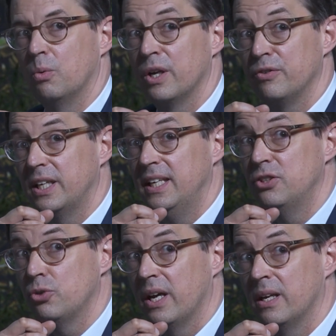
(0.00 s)
One of the key
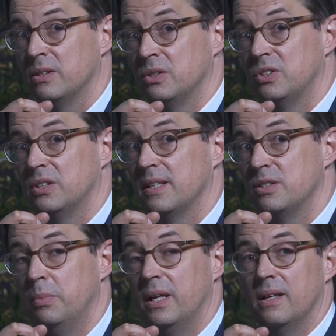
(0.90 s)
trends
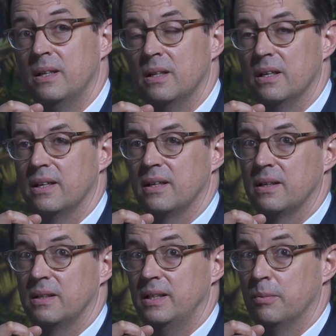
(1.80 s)
has
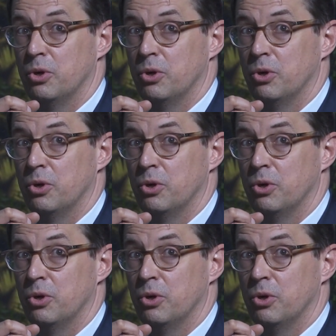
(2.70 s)
been the